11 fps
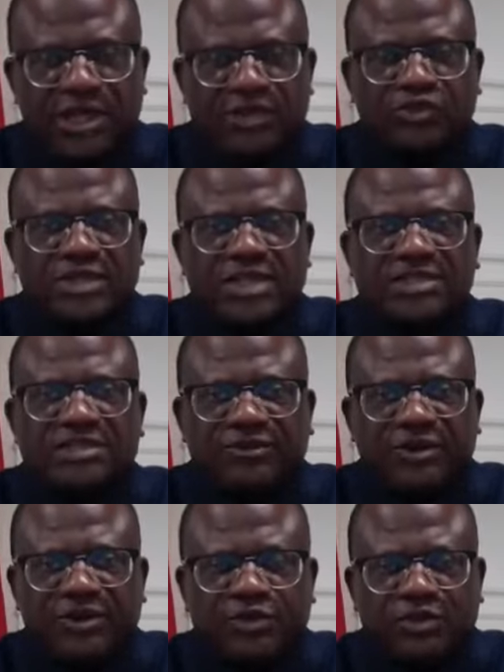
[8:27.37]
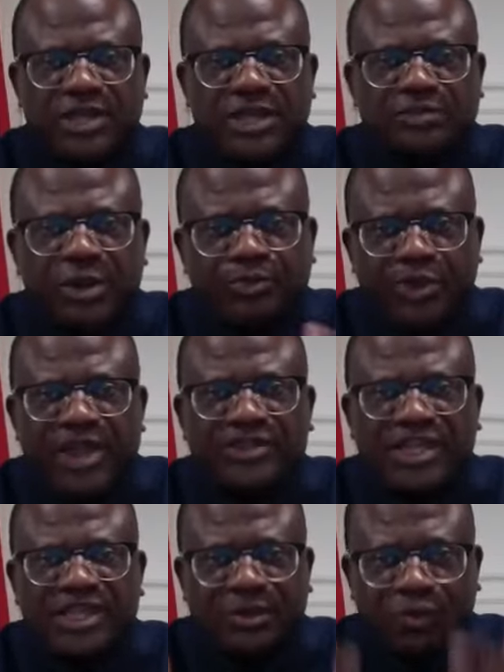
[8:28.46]
So that is very good. And a
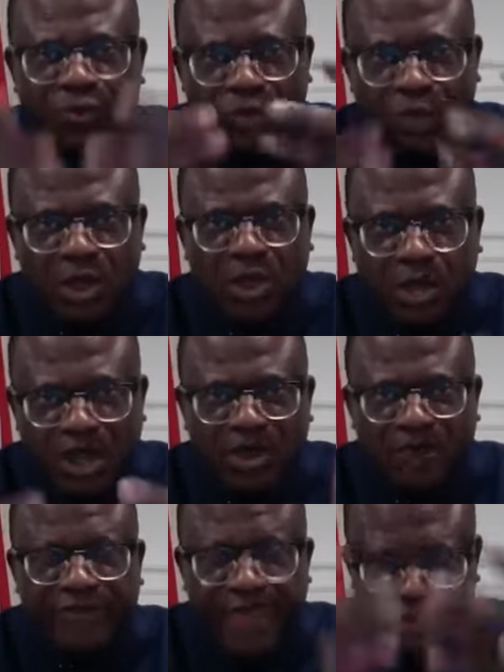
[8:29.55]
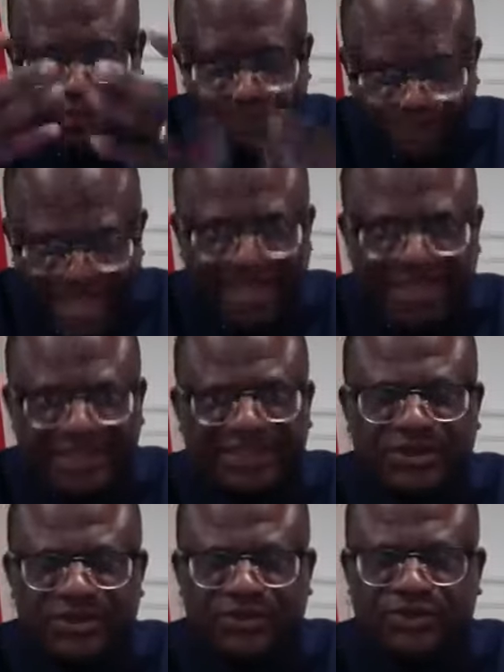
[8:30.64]
brand is a work of the mind
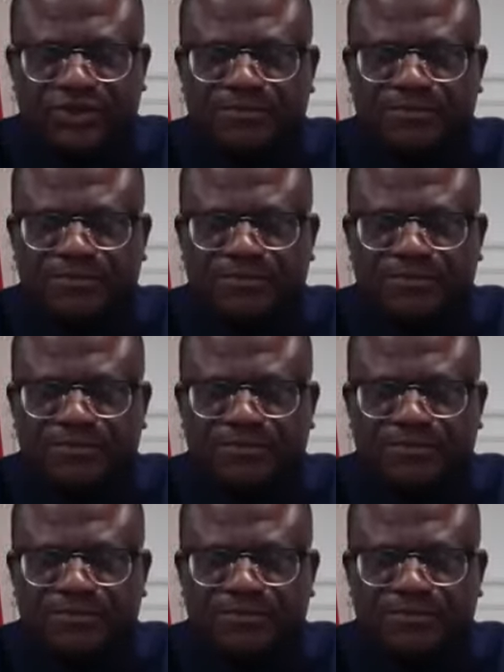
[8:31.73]
also.